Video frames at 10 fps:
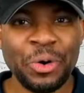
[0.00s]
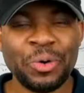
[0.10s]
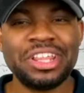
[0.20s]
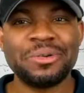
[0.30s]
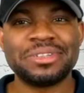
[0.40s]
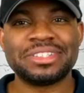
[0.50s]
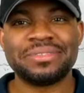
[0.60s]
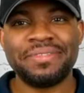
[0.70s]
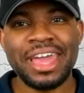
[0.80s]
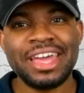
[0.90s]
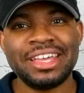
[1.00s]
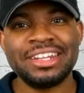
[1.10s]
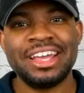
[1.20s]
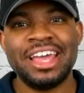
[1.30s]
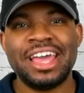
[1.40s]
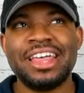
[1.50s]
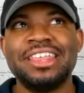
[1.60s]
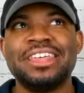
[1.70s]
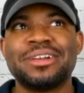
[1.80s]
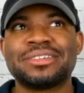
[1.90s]
where there was the fan, and then
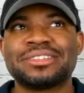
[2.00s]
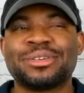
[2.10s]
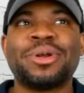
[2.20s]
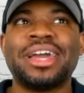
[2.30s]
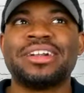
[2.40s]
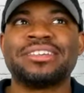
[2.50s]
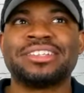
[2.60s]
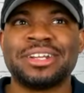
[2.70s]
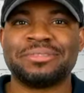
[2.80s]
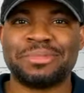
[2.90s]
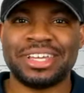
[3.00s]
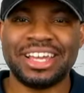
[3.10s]
there was the writer side of me,